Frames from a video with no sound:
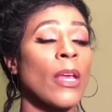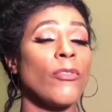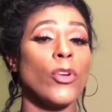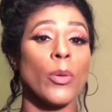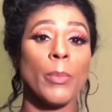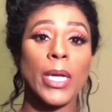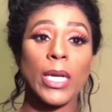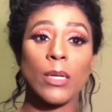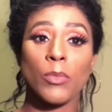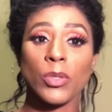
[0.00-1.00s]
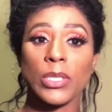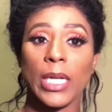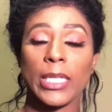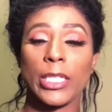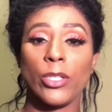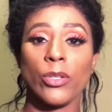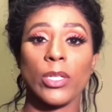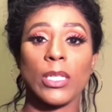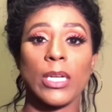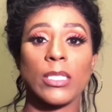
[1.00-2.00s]
If you're a man, most likely you're
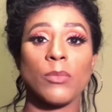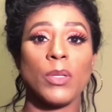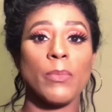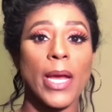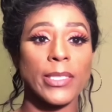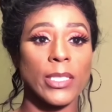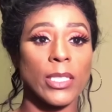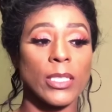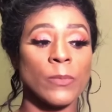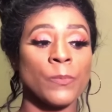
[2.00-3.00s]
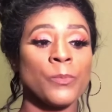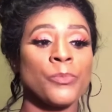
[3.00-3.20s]
inclined to be masculine.